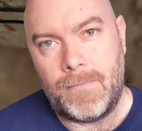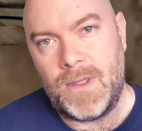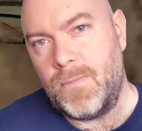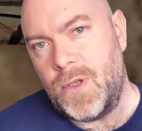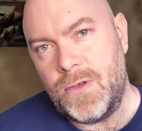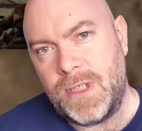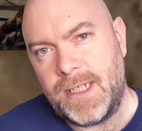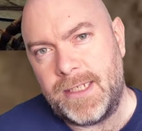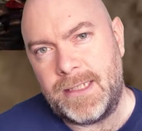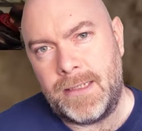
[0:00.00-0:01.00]
The
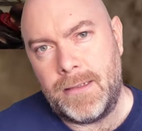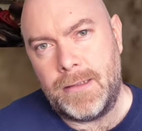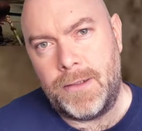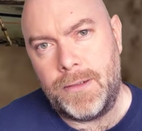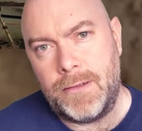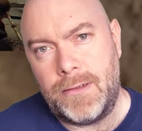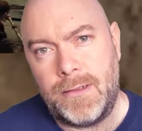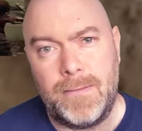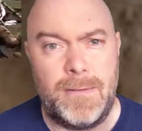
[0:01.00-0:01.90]
music isn't as good,